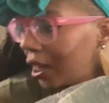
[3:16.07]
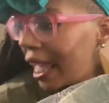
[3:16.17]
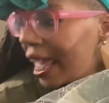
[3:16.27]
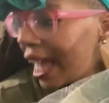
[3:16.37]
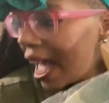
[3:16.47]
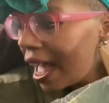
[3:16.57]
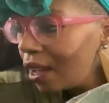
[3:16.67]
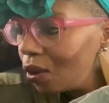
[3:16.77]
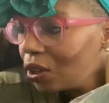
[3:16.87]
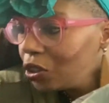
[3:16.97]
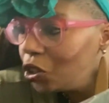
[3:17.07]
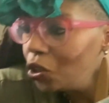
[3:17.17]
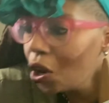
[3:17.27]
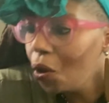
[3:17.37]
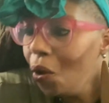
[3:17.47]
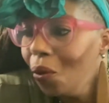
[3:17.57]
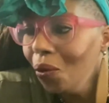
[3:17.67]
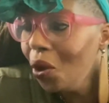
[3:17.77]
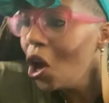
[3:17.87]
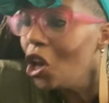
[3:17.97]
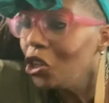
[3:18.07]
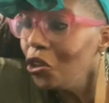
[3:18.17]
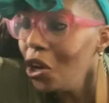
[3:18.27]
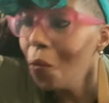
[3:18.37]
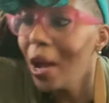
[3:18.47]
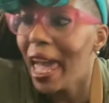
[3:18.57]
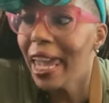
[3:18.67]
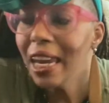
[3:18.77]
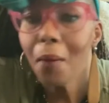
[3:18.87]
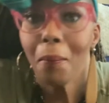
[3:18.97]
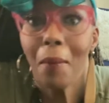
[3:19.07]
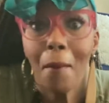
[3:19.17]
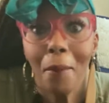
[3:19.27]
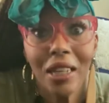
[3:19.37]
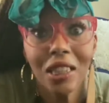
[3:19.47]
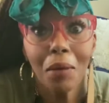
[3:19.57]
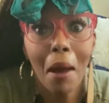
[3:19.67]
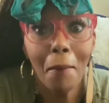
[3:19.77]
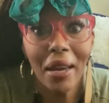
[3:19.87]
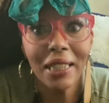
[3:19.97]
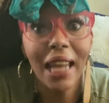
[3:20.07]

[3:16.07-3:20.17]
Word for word: it. And I, you know, you know what ate up a bunch of my budget?